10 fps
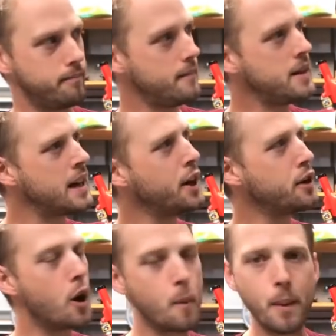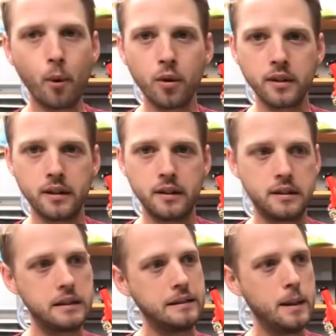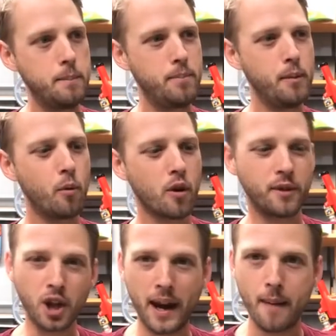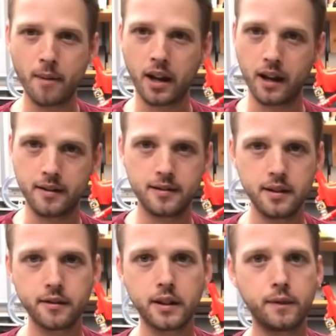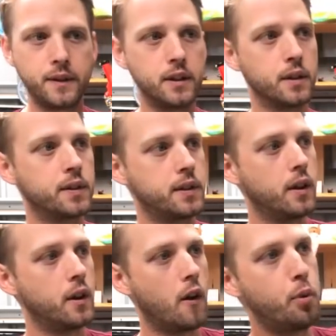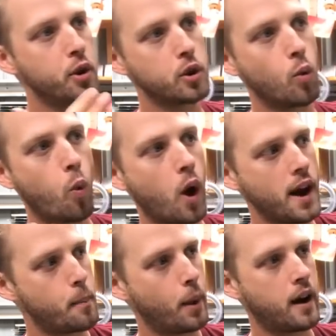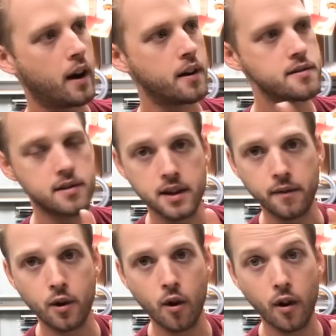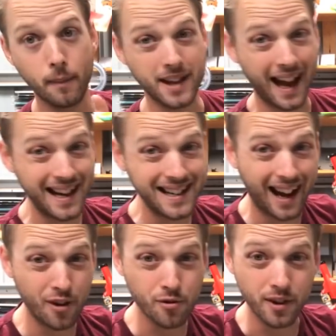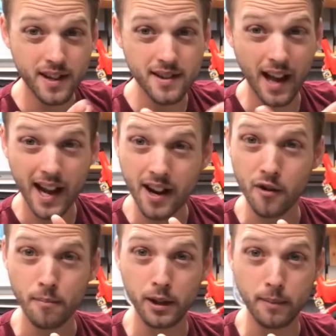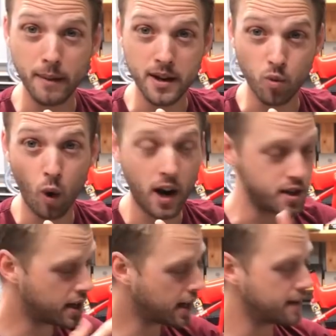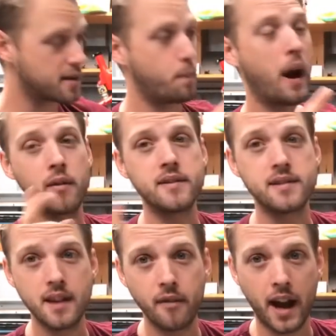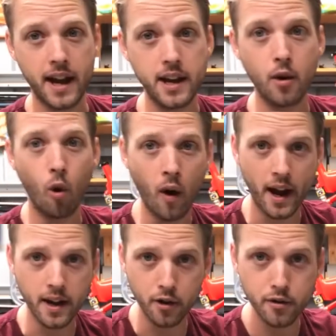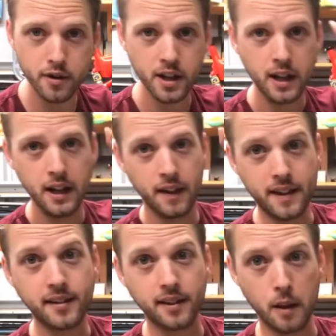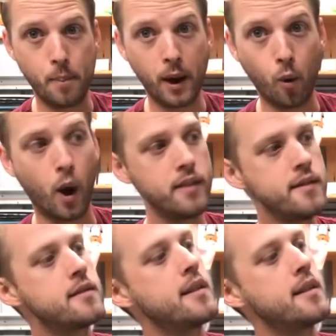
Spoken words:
I don't know, a bit more of a dynamic kind of steering feel. So I've put on the wider bars, so they've gone up to 800. These are 800 millimeters wide. You can get this bar in 780 or 800. These are the big ones.